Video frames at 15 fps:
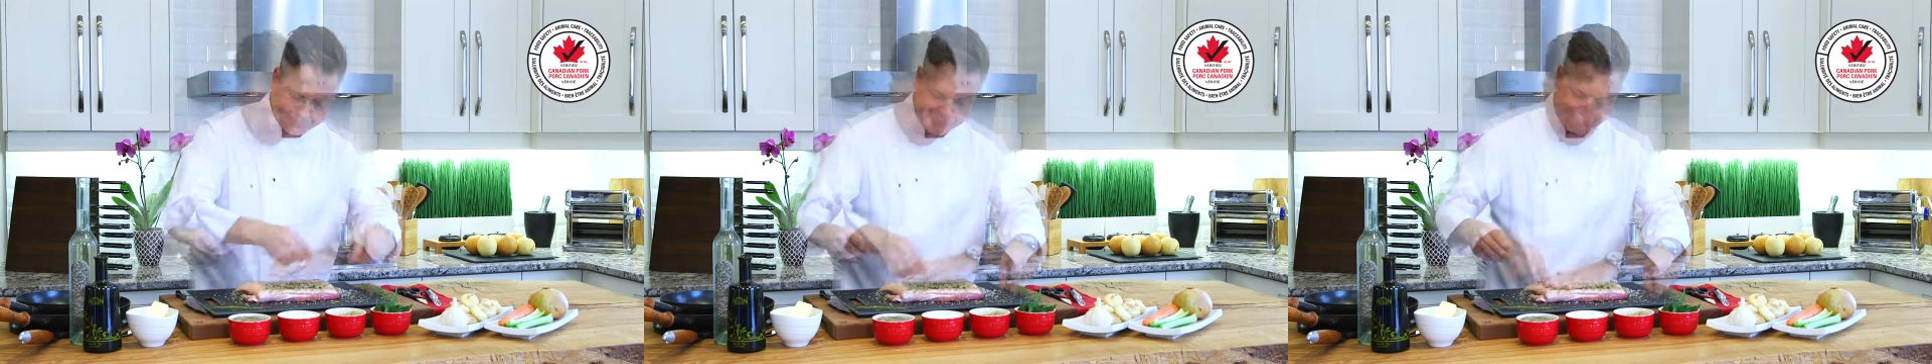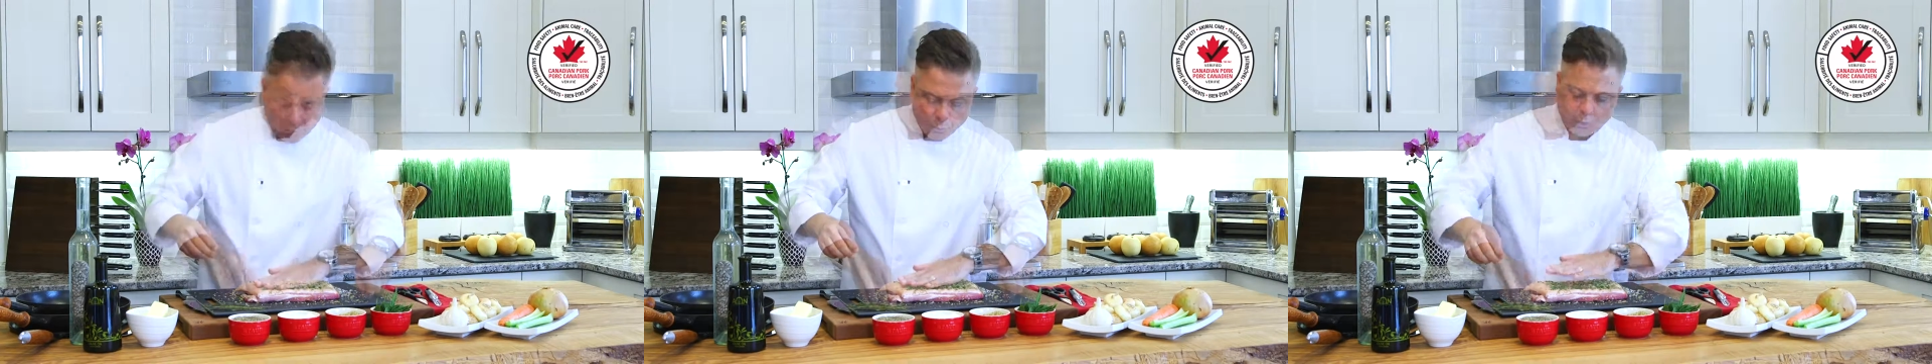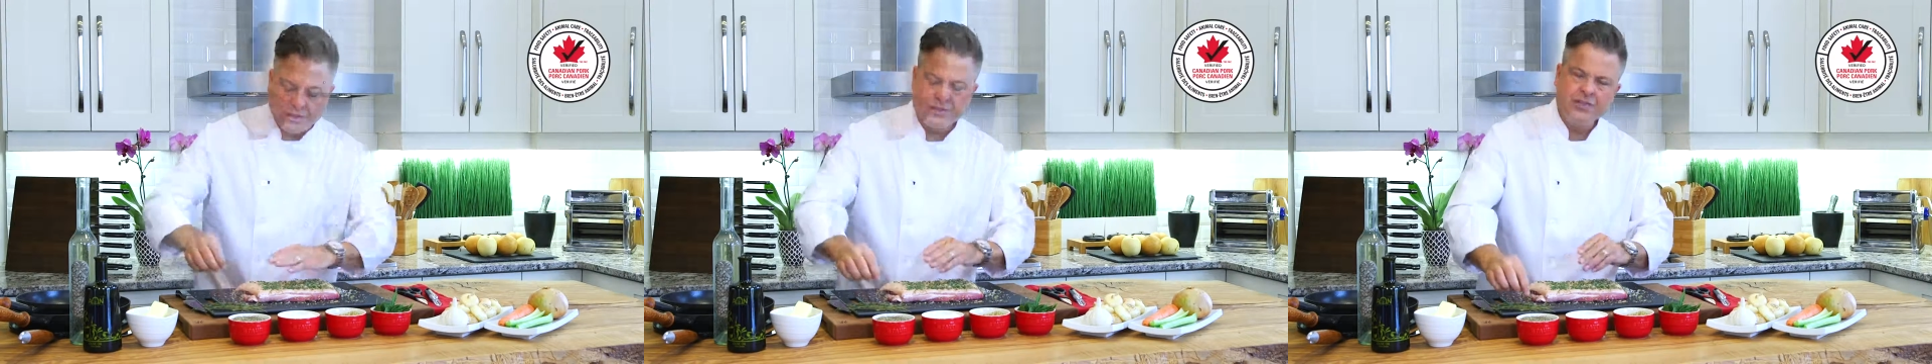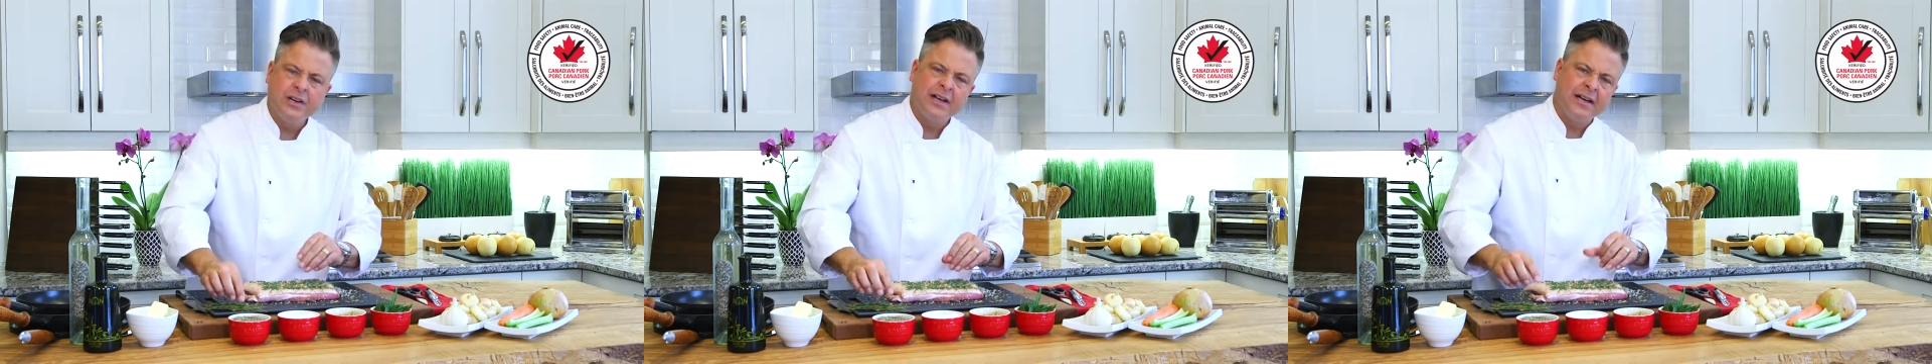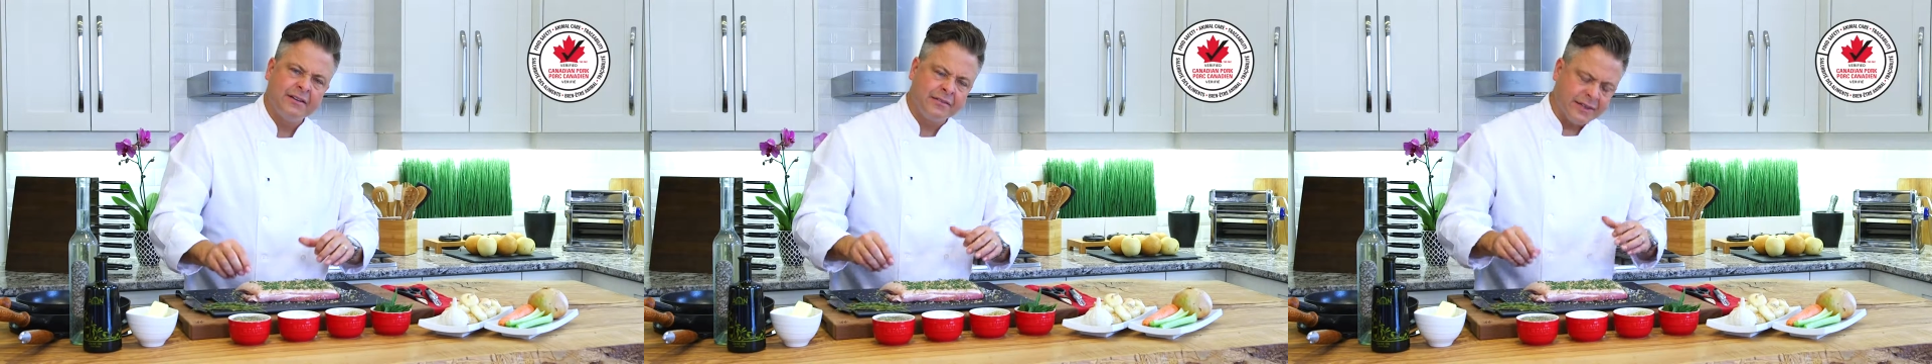And once you
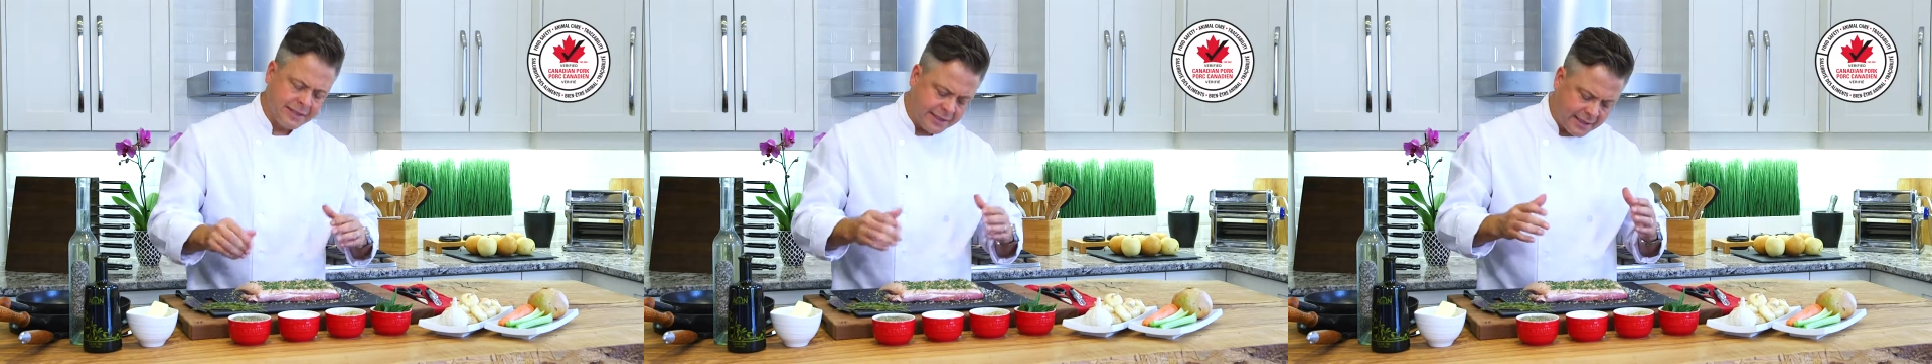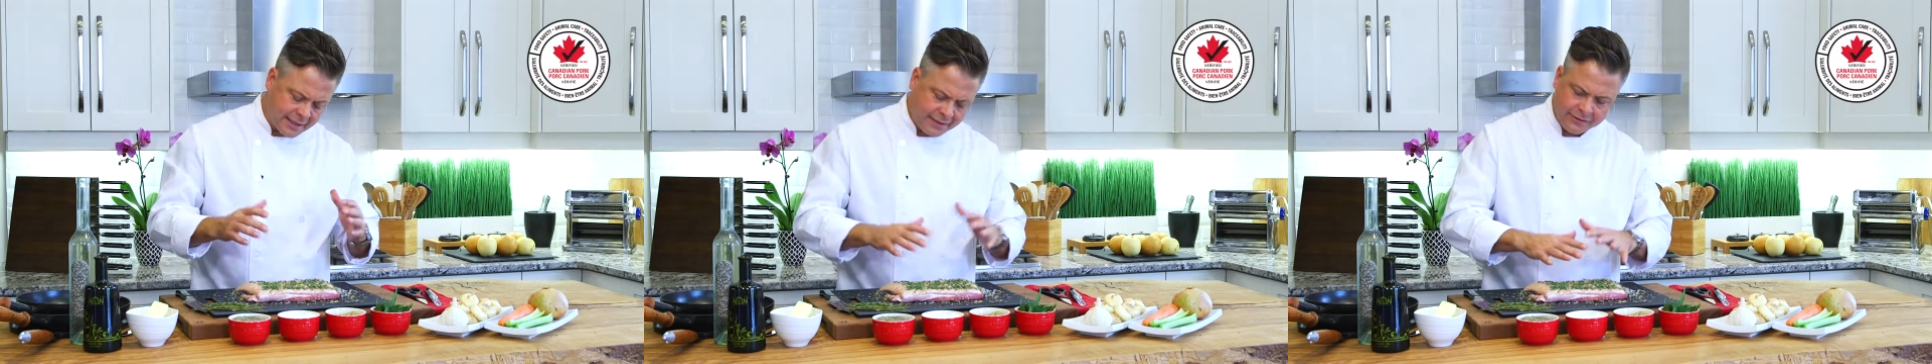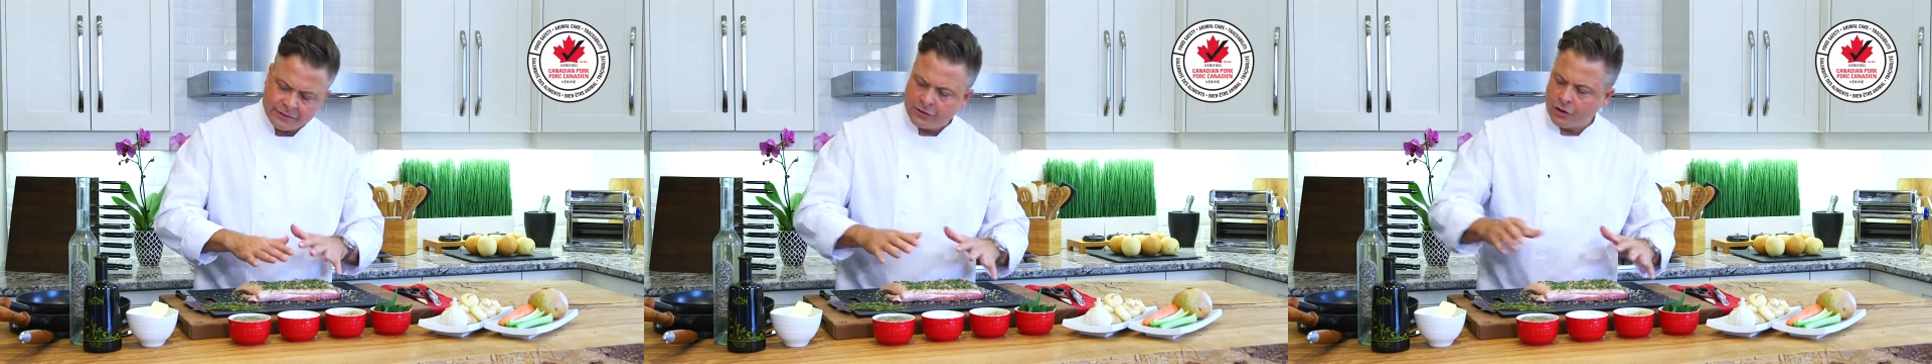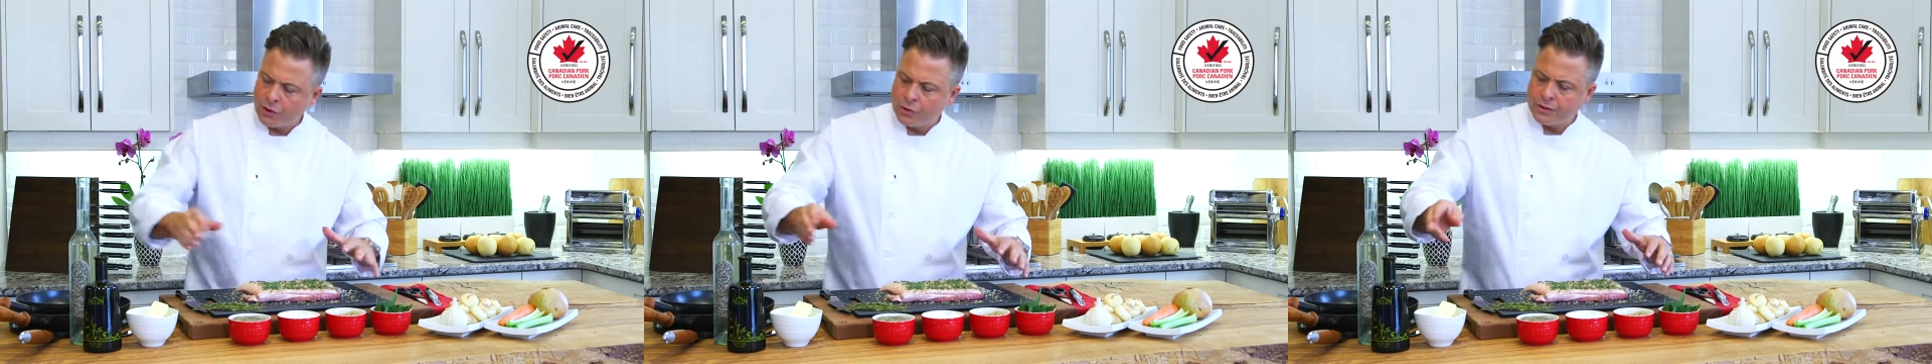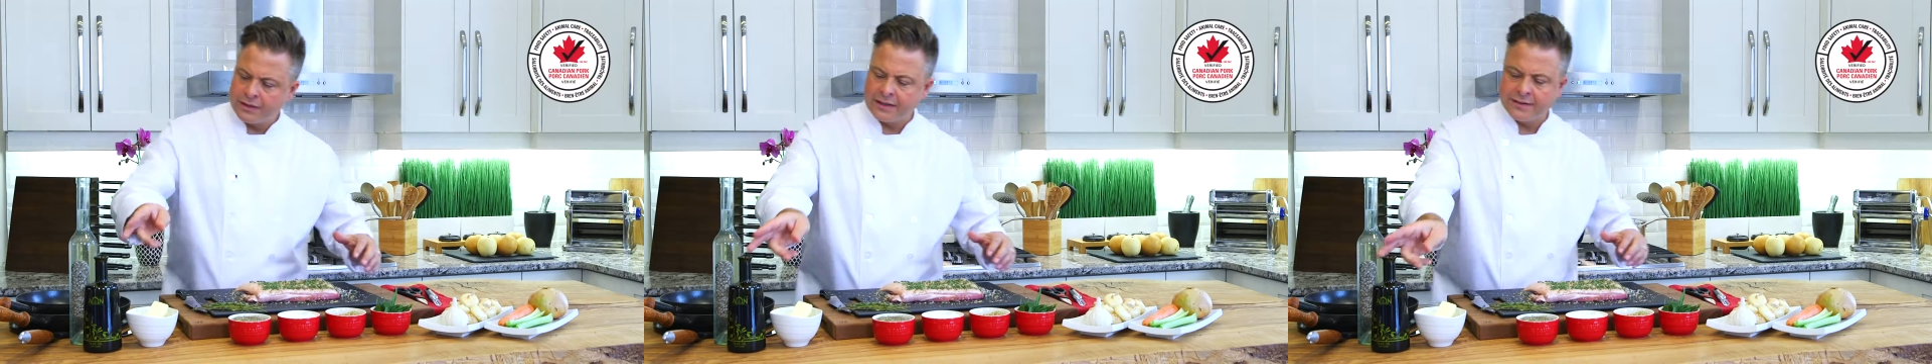have a nice
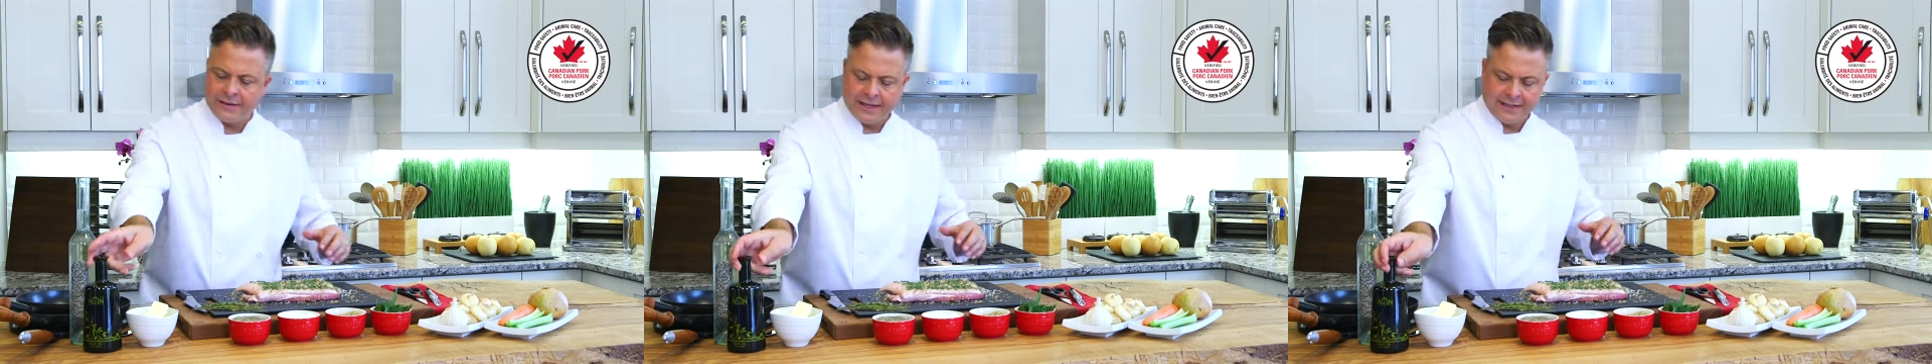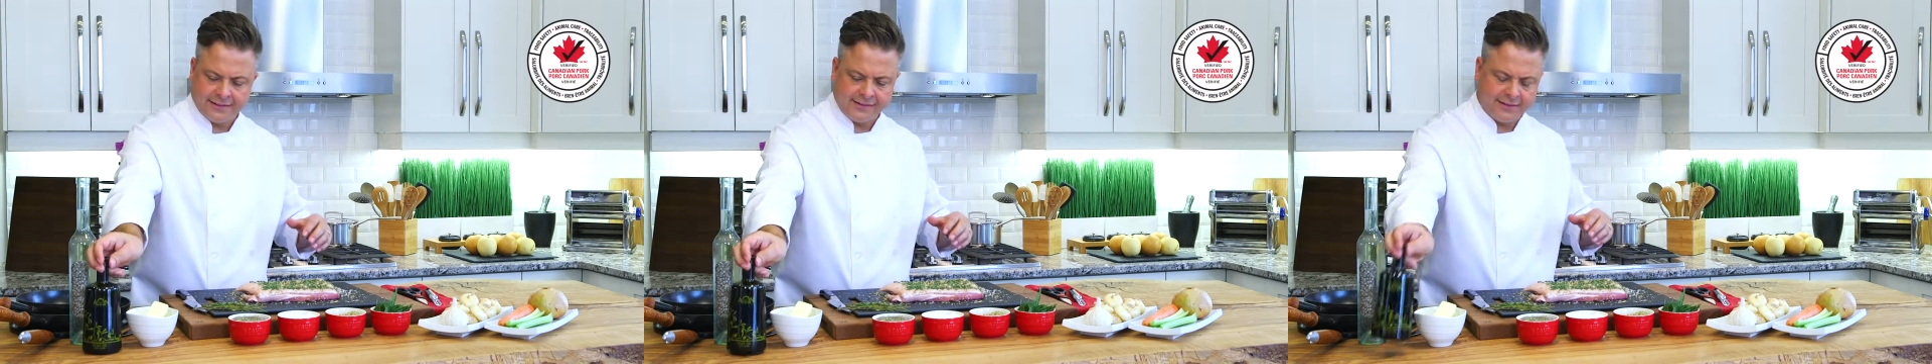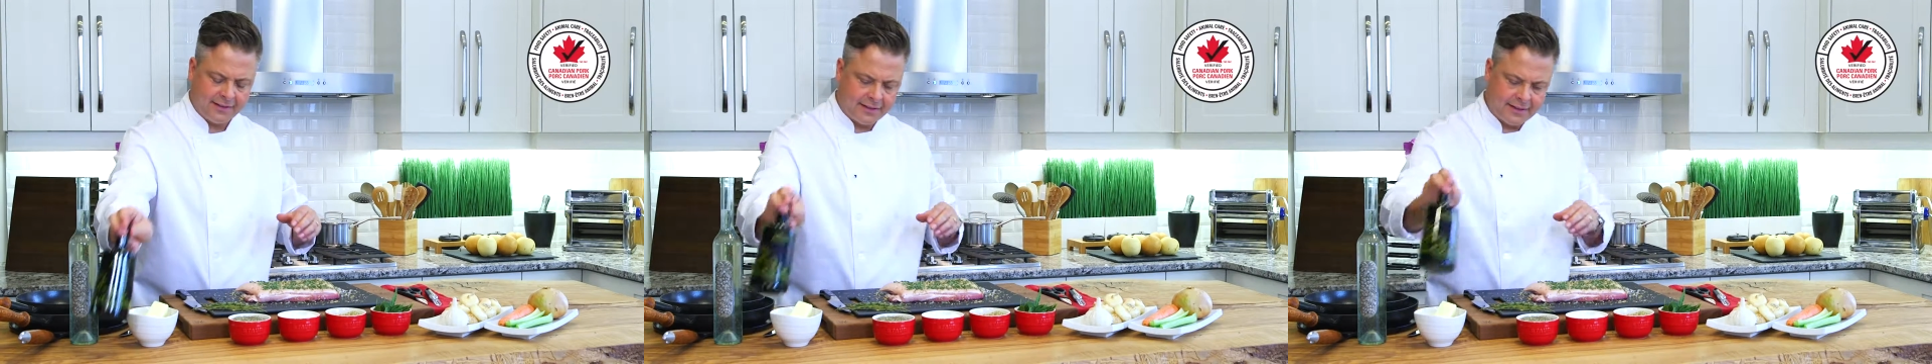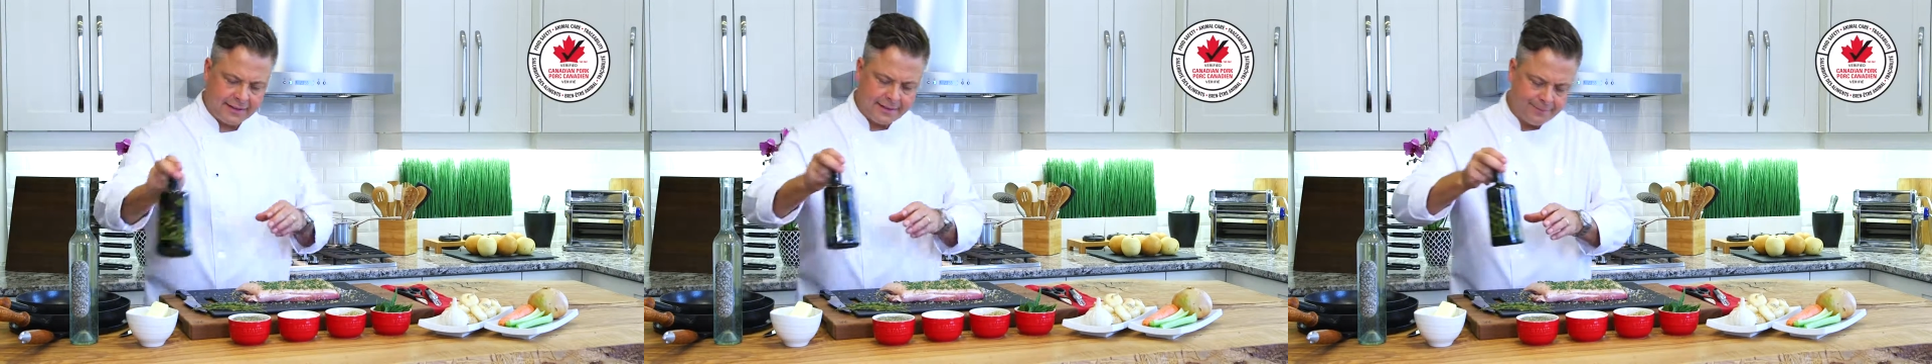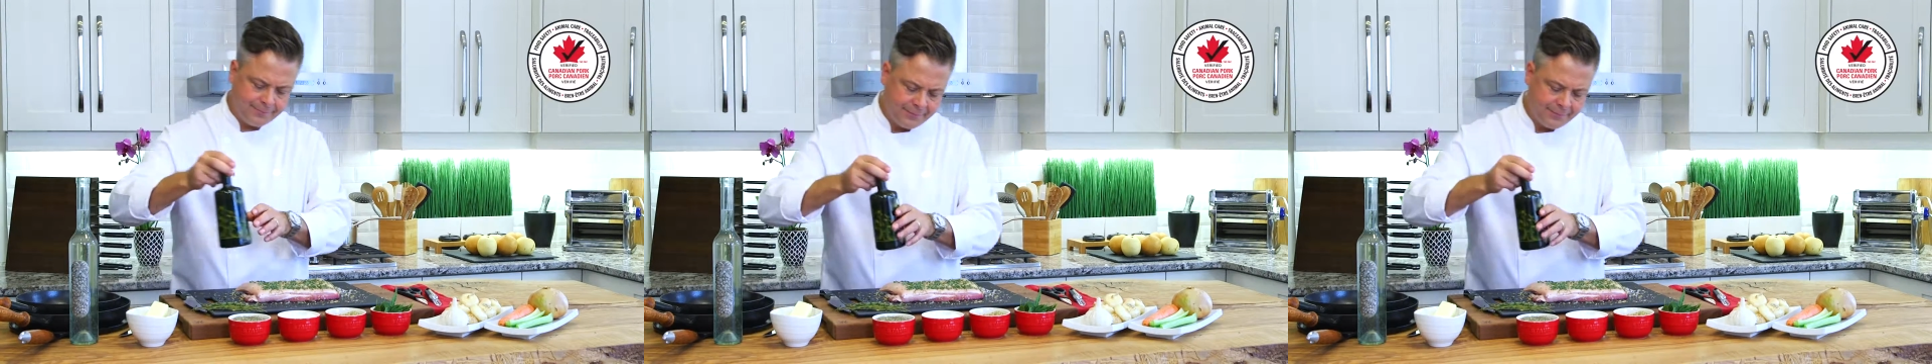coating of that thyme,